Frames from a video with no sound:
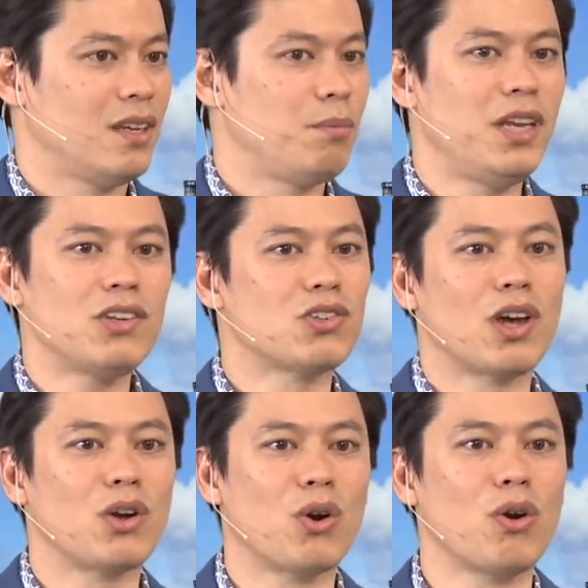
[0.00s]
Peace
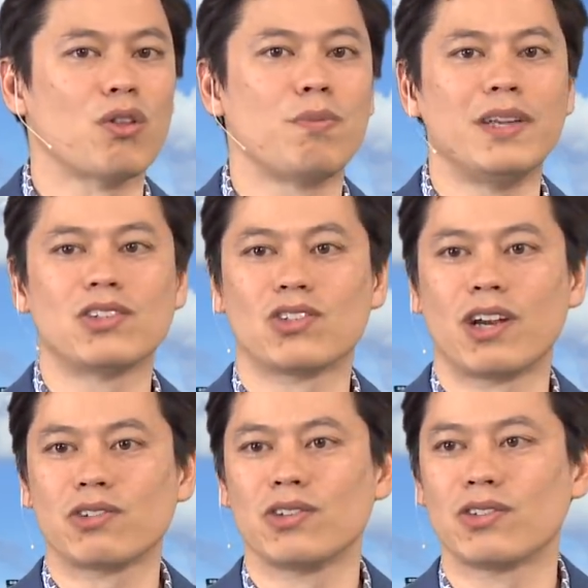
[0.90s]
on earth means
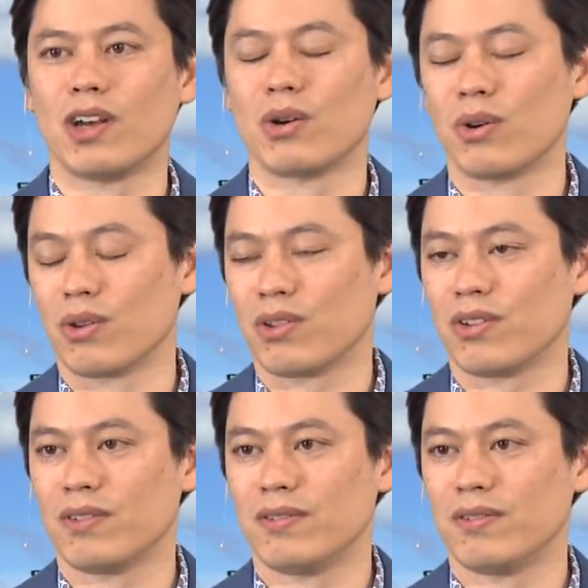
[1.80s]
justice on earth